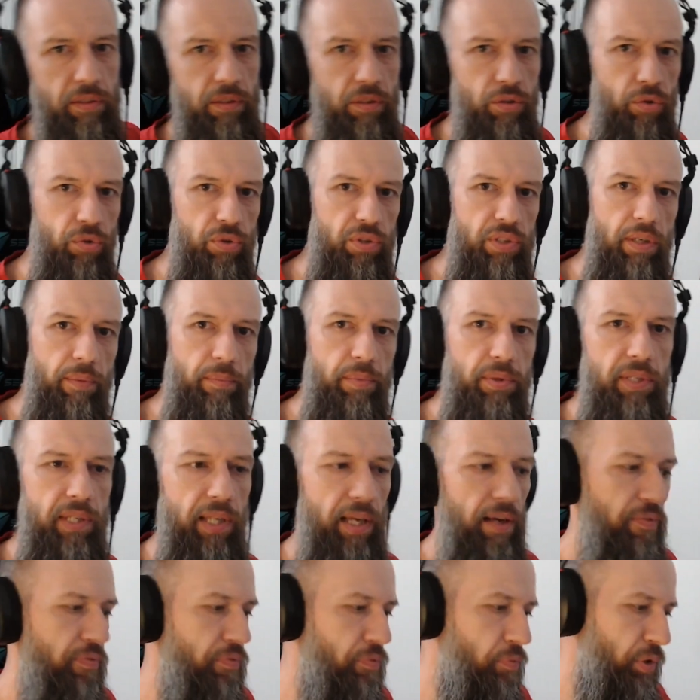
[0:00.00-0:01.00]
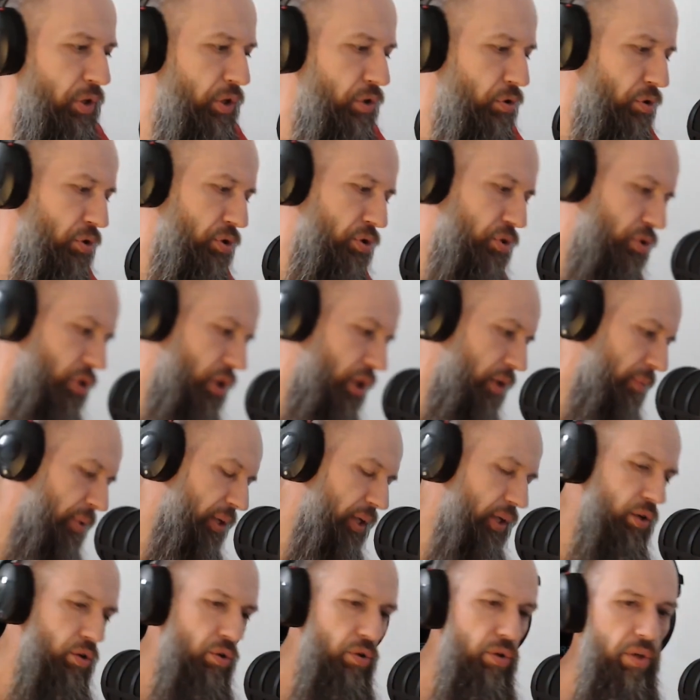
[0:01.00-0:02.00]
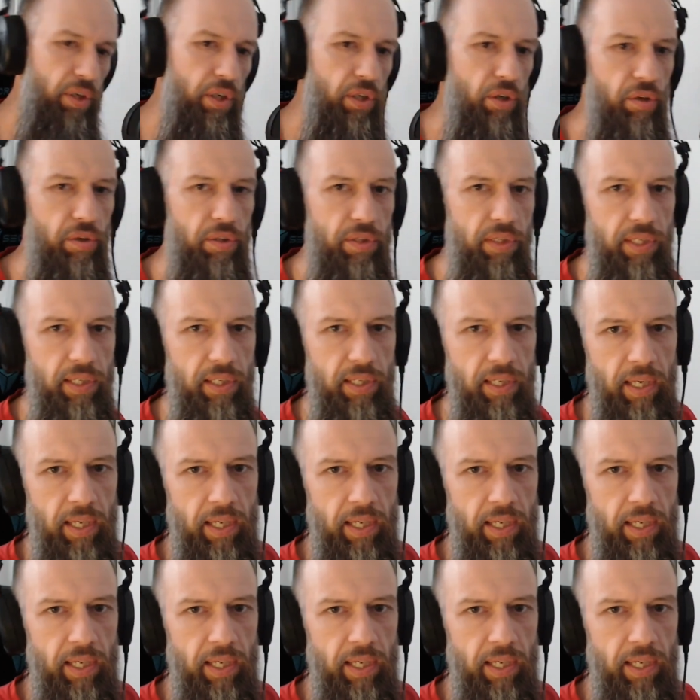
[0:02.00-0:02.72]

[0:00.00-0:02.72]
do some stuff when you're streaming or recording.